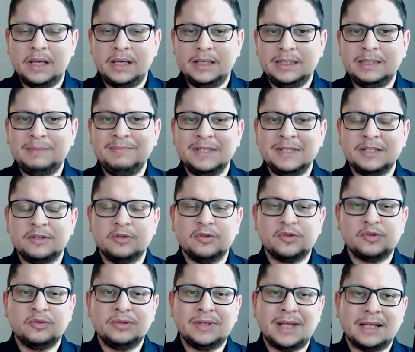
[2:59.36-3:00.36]
it means
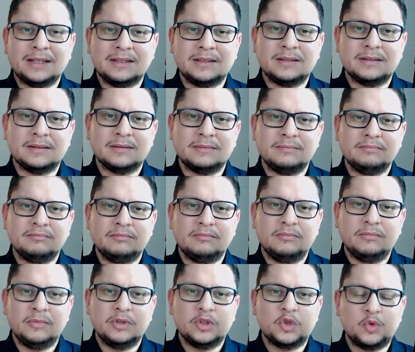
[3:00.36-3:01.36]
also that
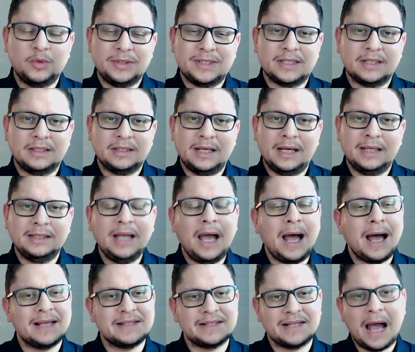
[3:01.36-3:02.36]
Switzerland
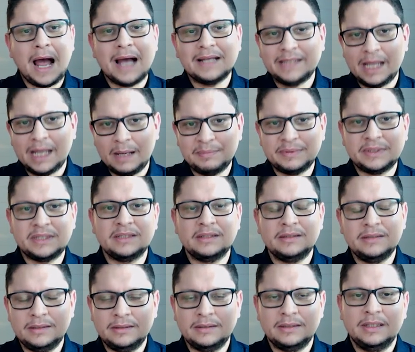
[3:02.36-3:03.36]
has adapted,